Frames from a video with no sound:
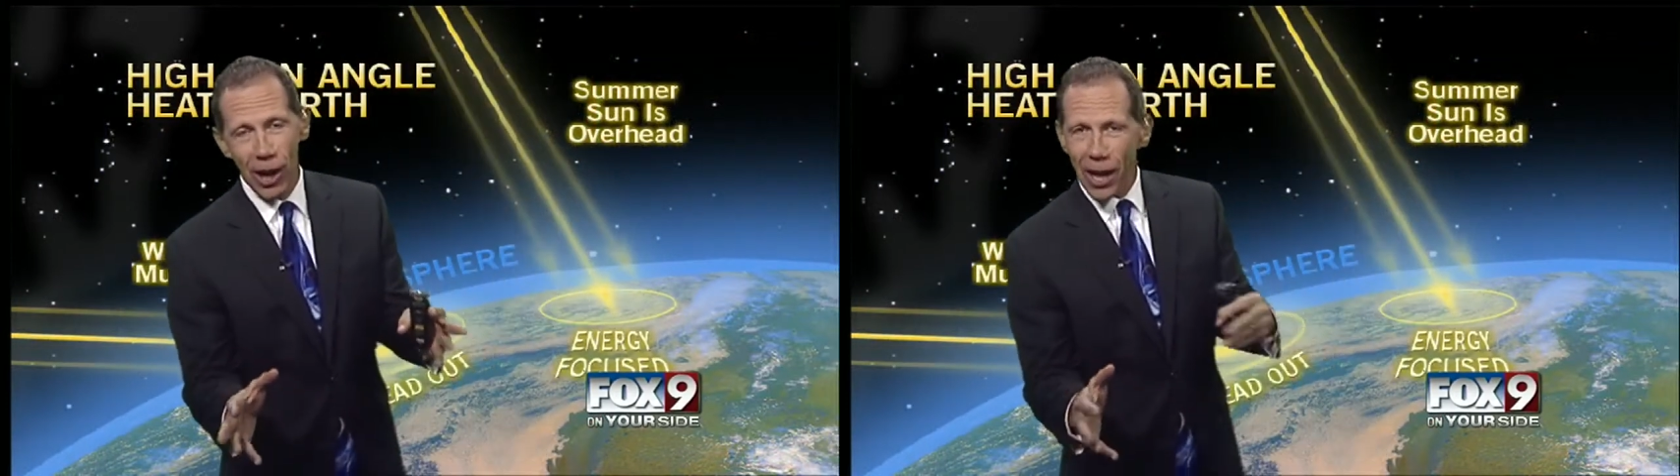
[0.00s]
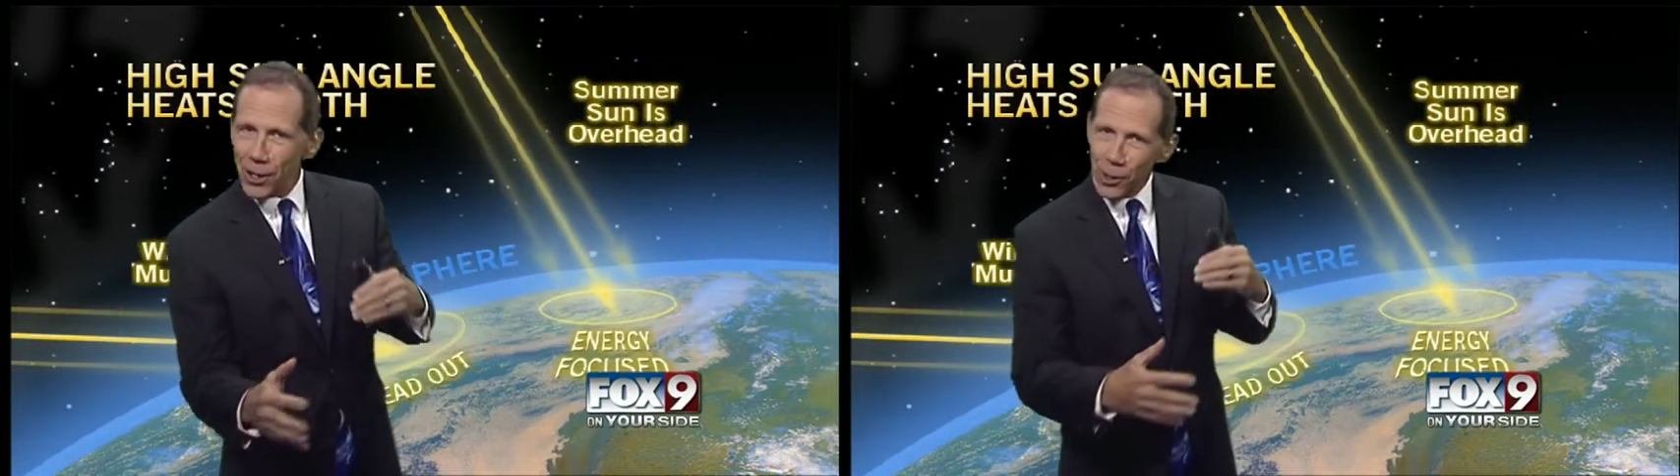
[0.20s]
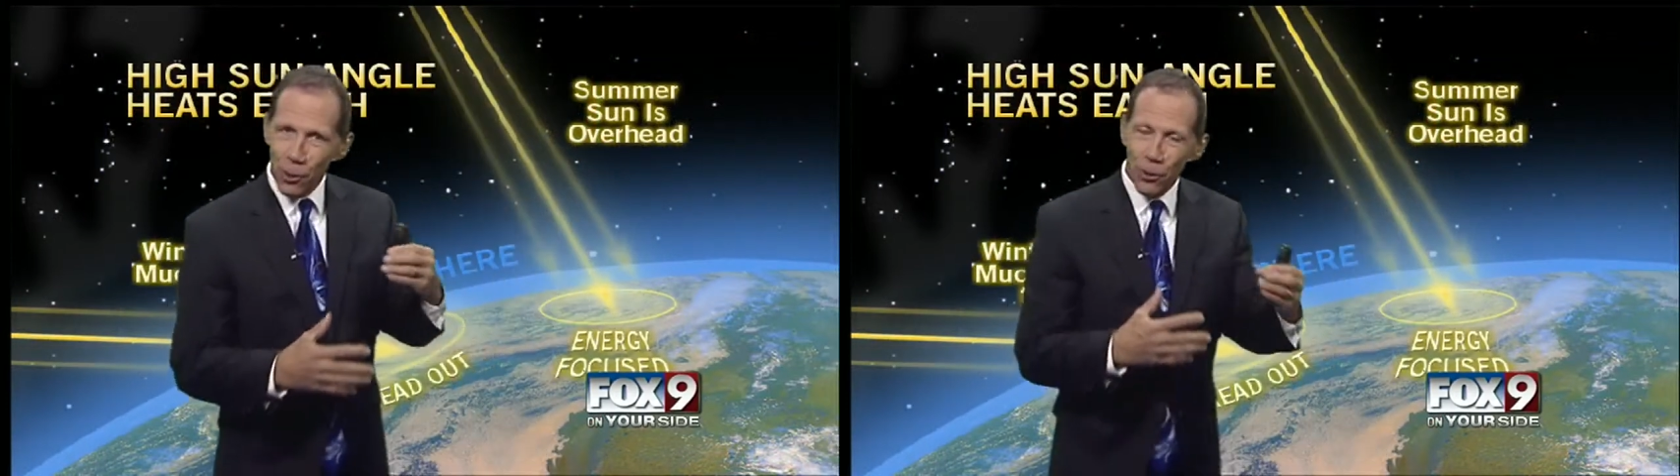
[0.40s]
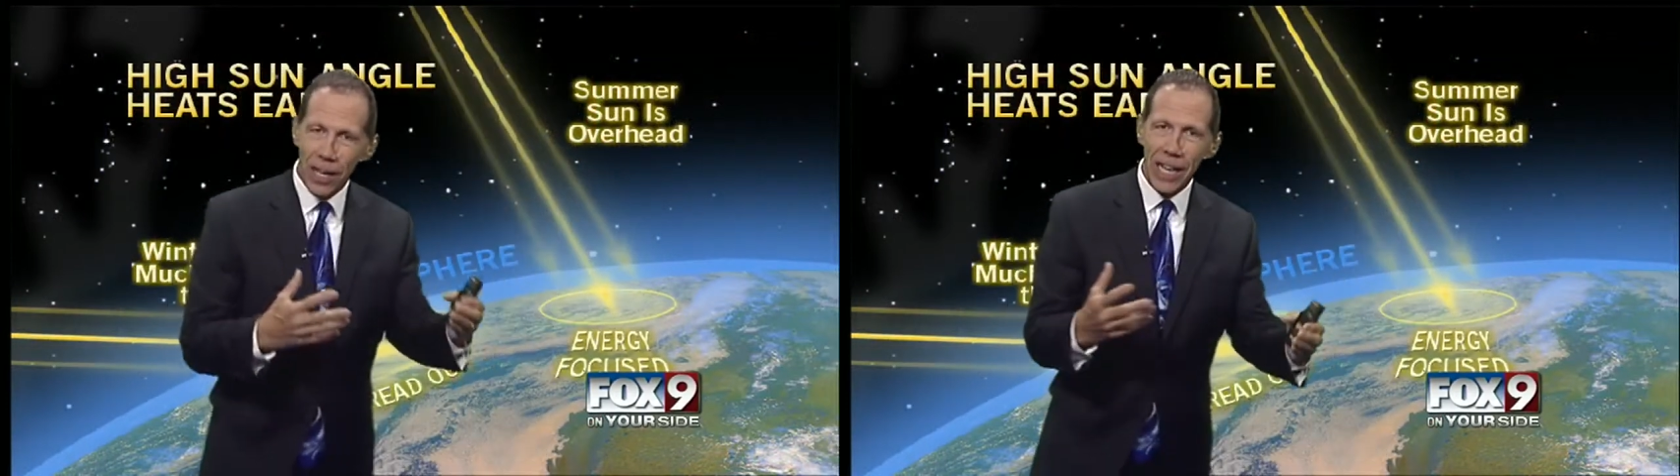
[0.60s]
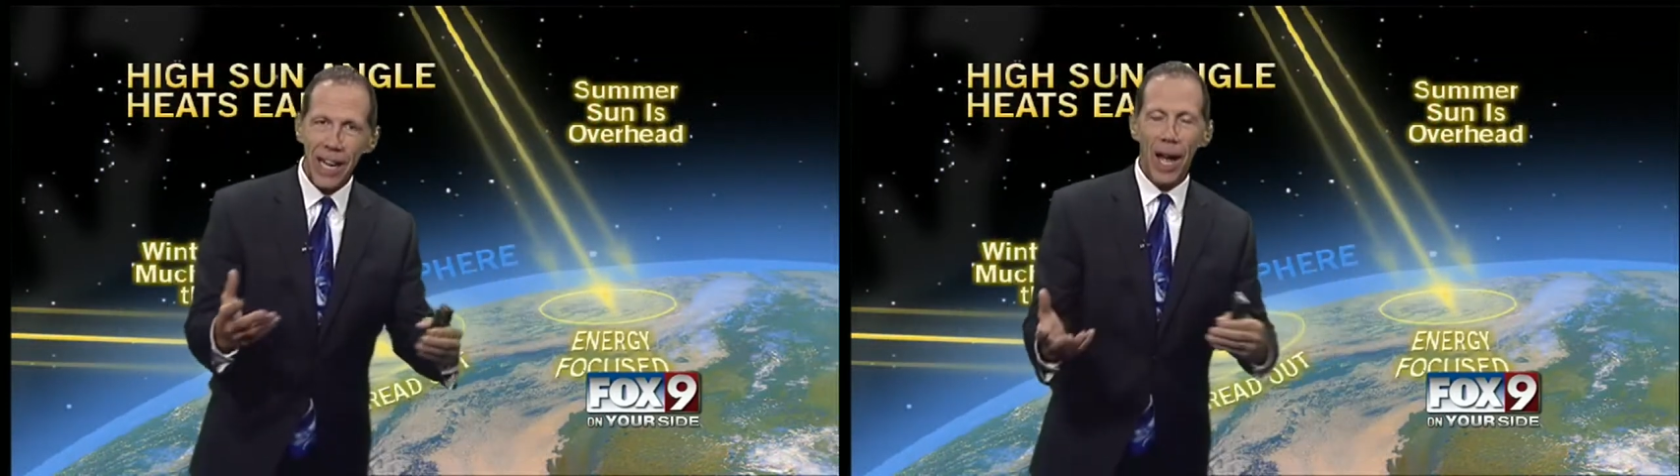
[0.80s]
How does the Earth
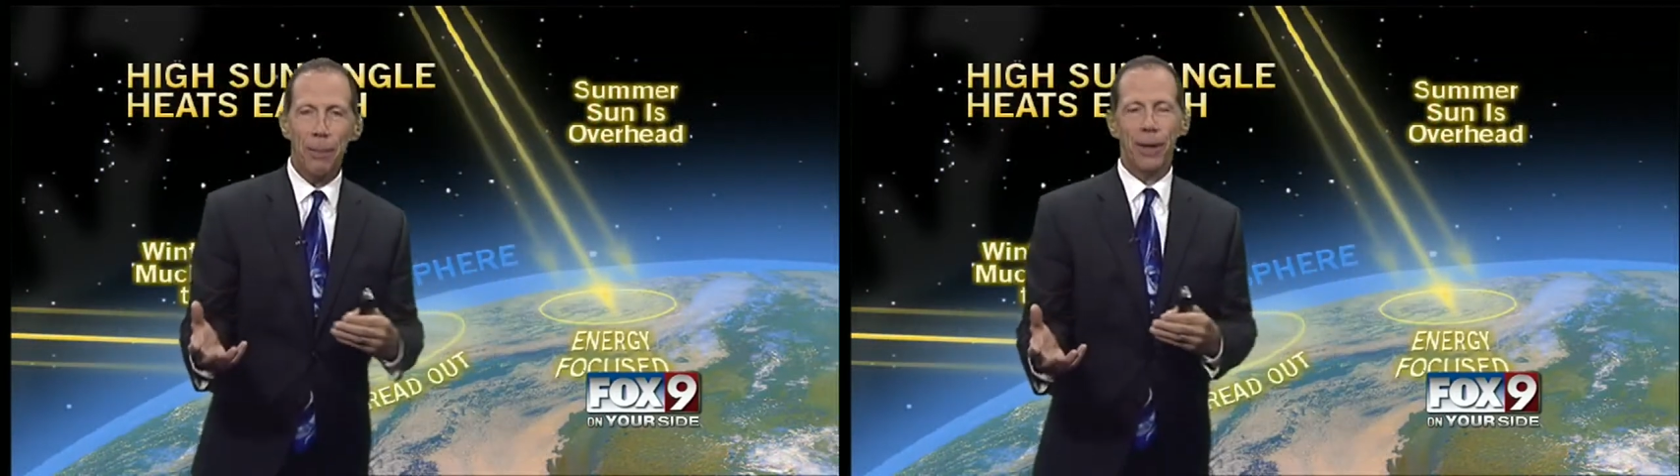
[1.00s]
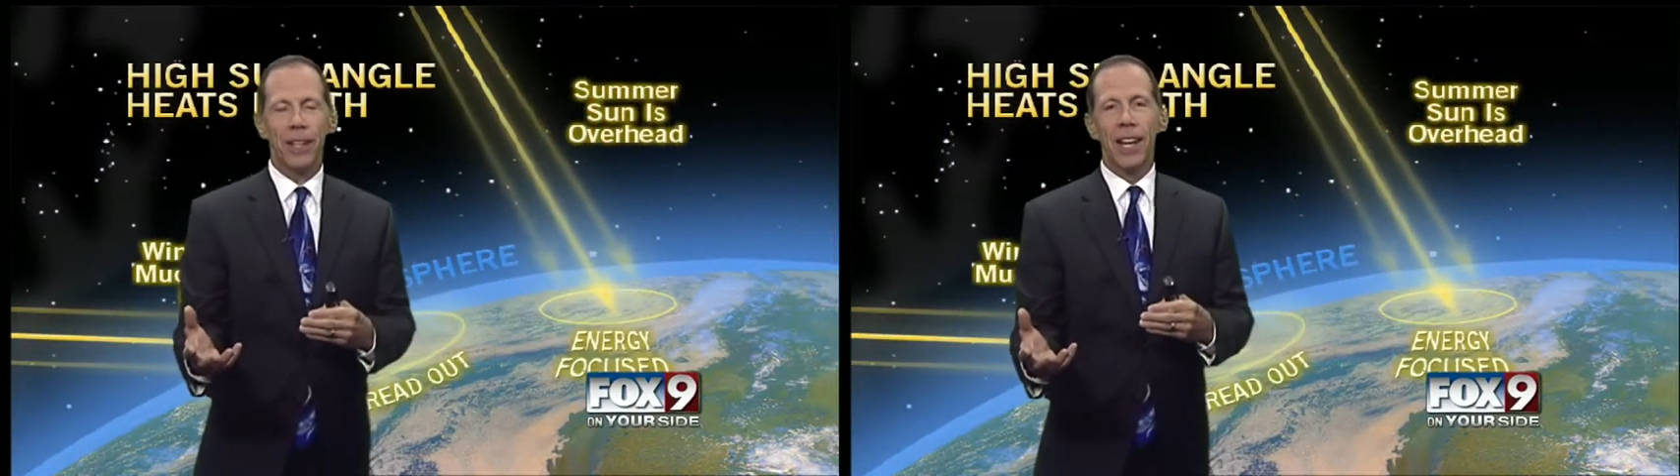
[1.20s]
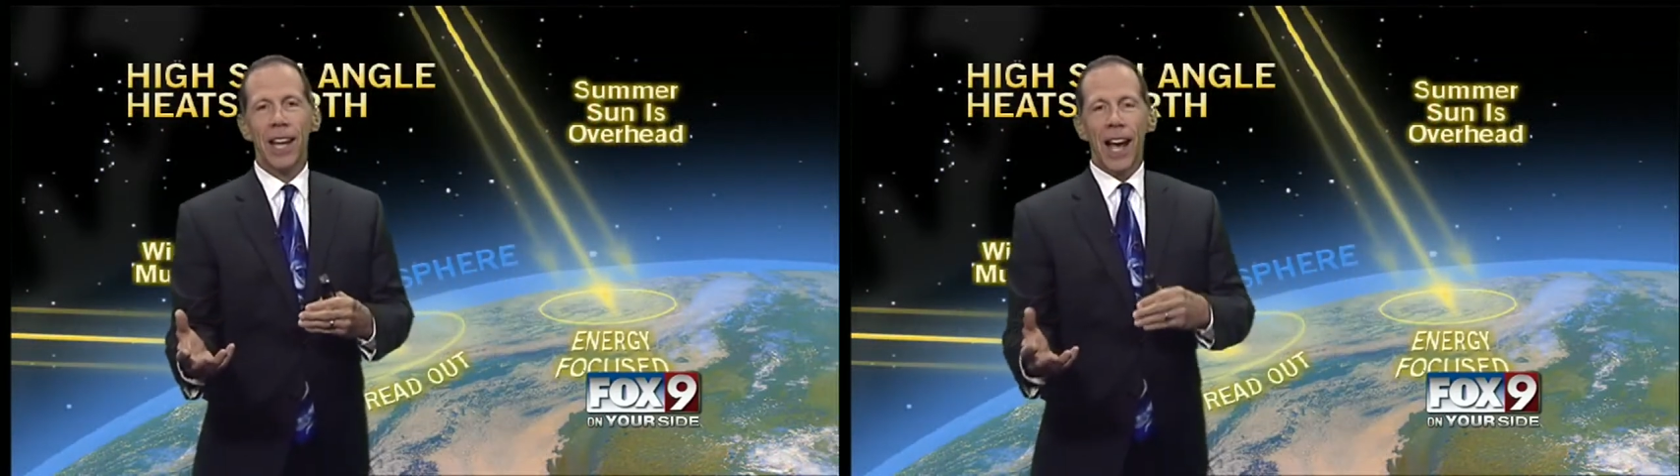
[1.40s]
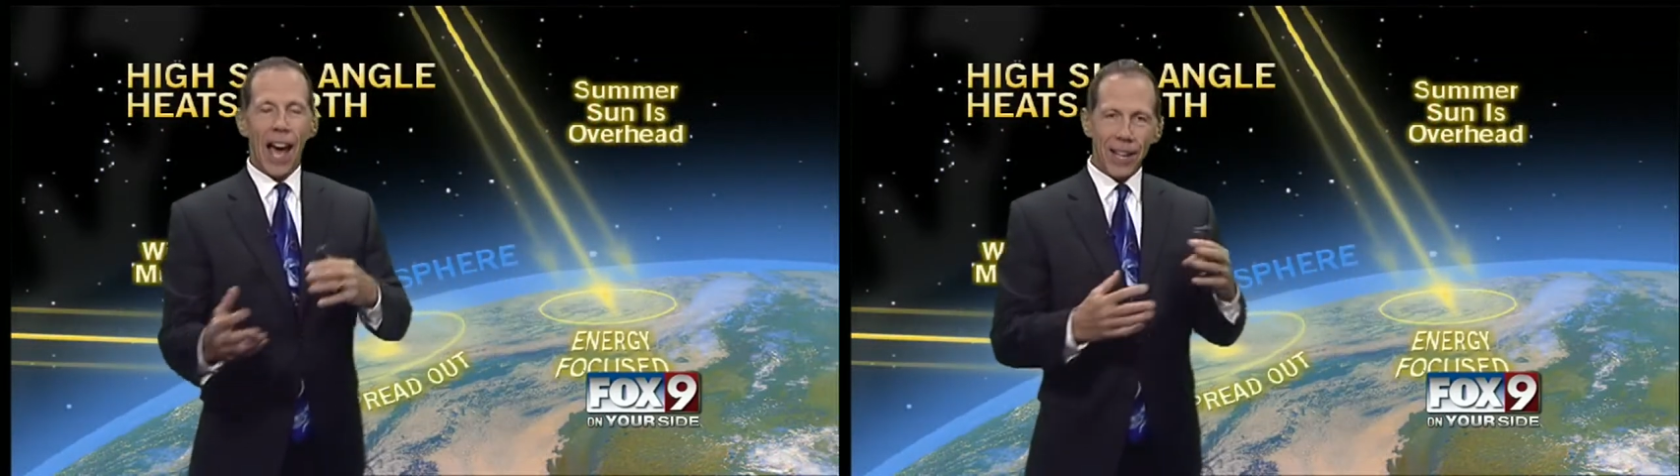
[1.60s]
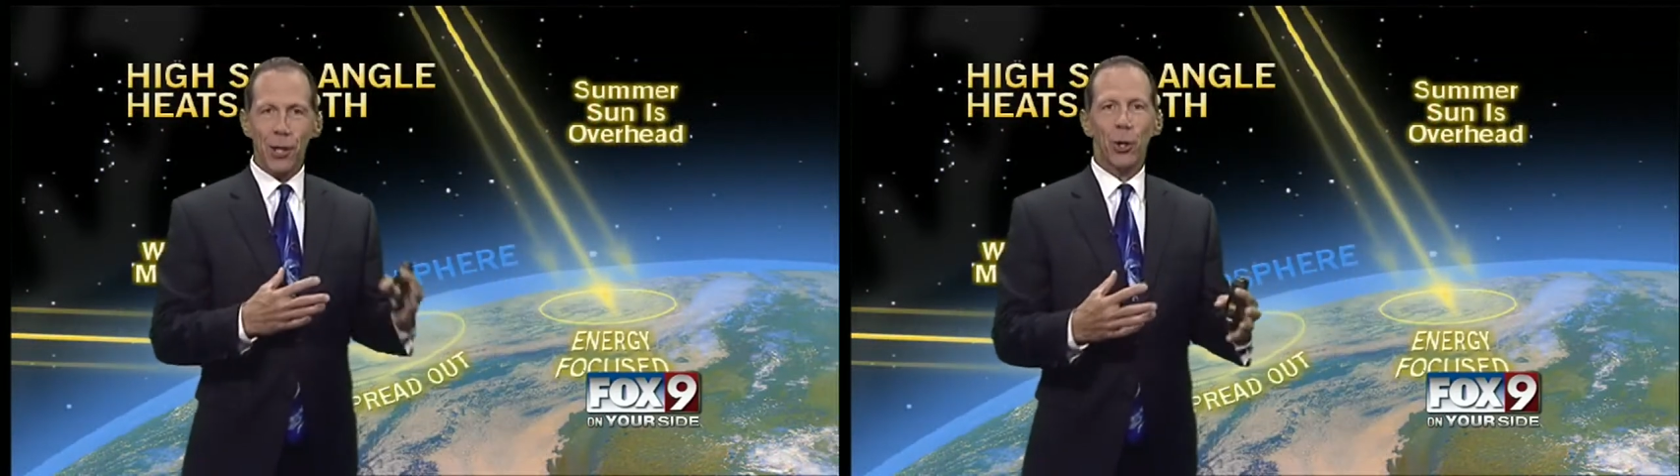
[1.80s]
heat up and how
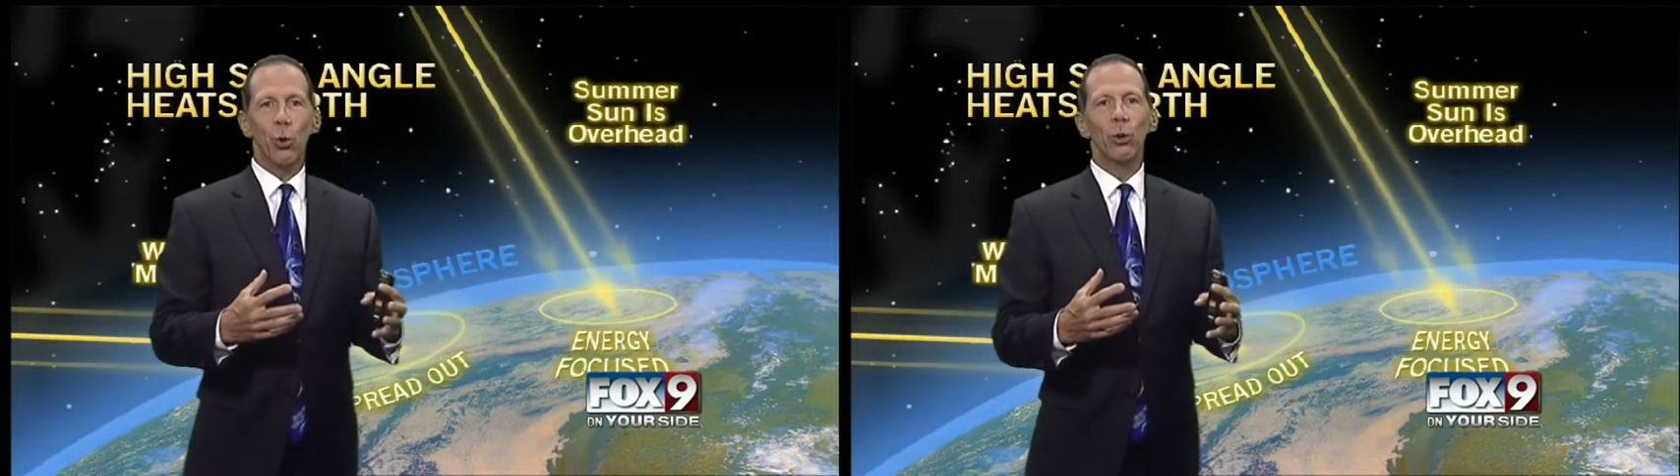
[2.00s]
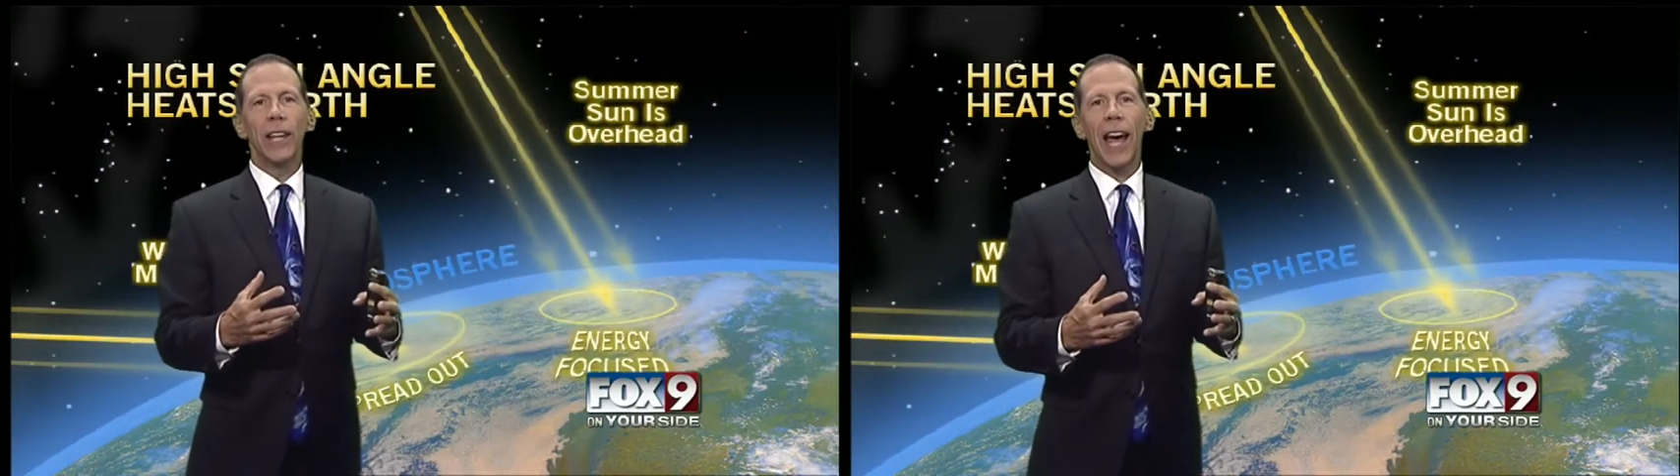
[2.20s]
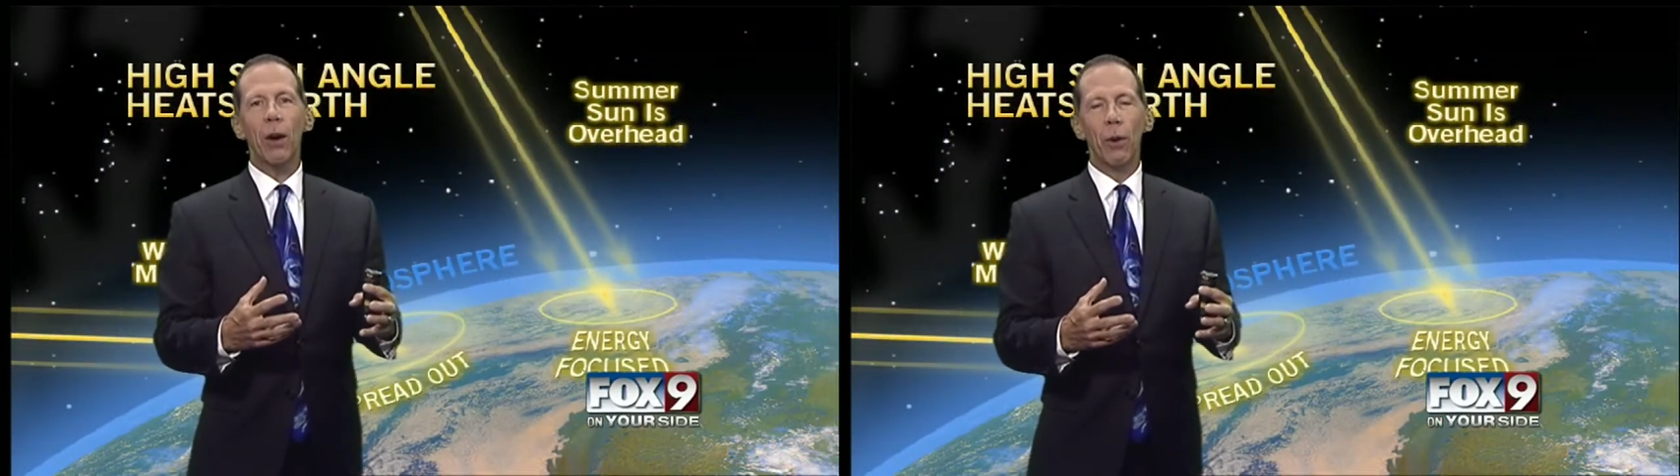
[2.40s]
does it cool down?